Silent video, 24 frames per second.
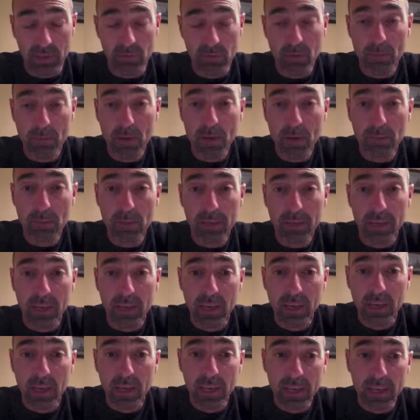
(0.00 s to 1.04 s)
A republic
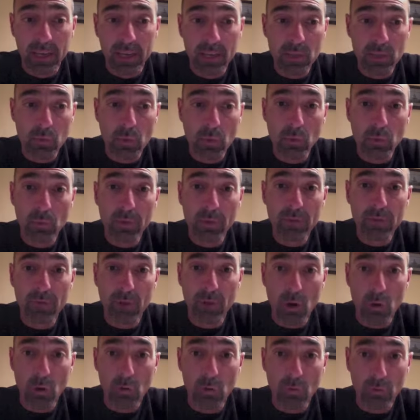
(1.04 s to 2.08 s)
is when we
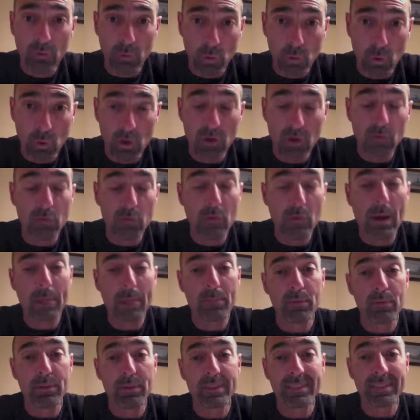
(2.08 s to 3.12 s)
vote for
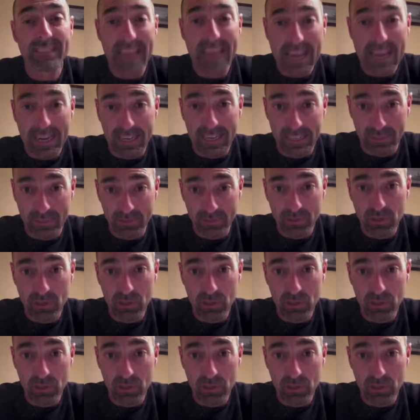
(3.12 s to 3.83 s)
representatives